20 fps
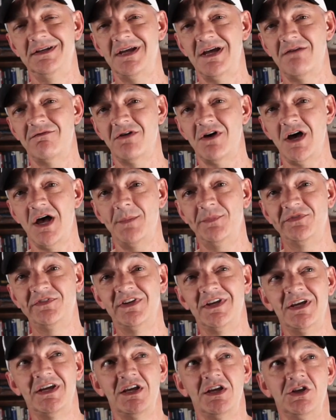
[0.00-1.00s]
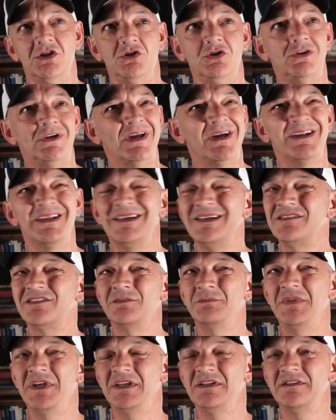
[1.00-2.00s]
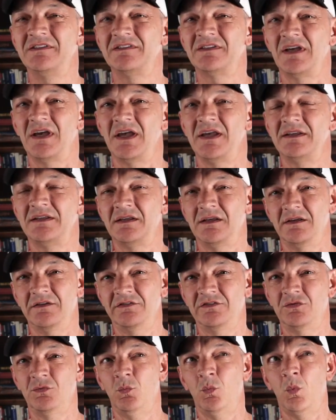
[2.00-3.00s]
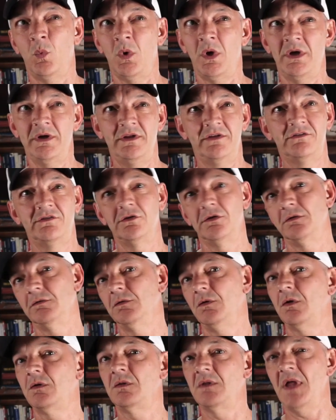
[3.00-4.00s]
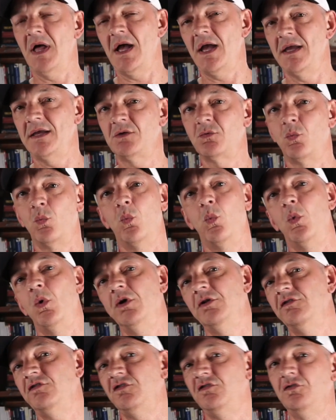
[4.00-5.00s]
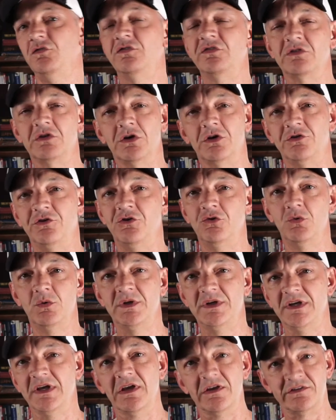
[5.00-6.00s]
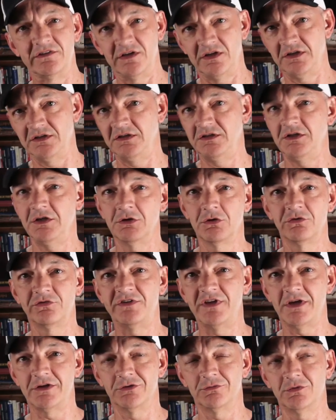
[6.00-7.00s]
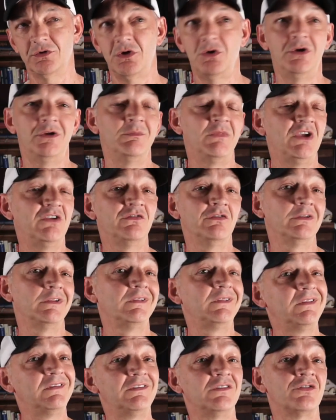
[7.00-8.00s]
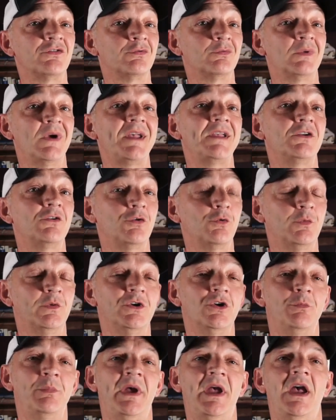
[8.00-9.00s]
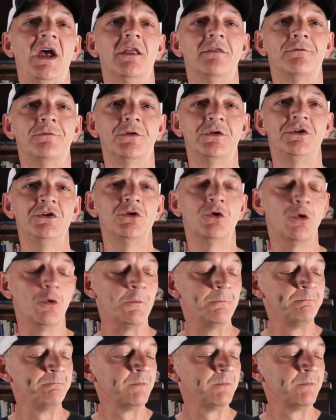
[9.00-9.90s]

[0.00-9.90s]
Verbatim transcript: DevOps, you kind of get some insight as to what it's going to look like once you start doing this and years down the road and make sure that this is the right career path for you.